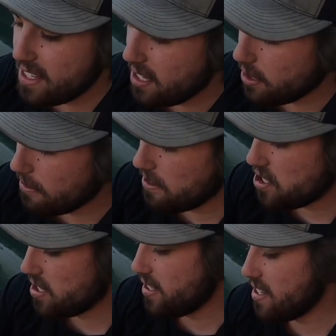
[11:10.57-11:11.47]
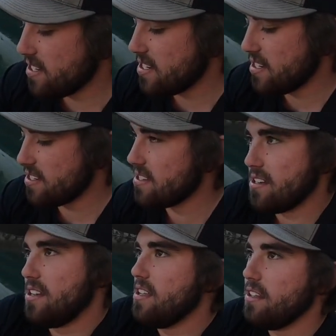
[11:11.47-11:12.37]
kill a fish like this because
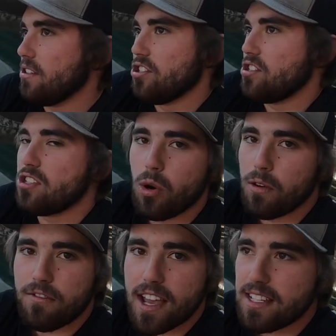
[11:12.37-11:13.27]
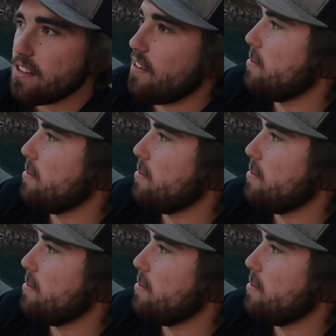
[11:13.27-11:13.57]
they're just so invasive. I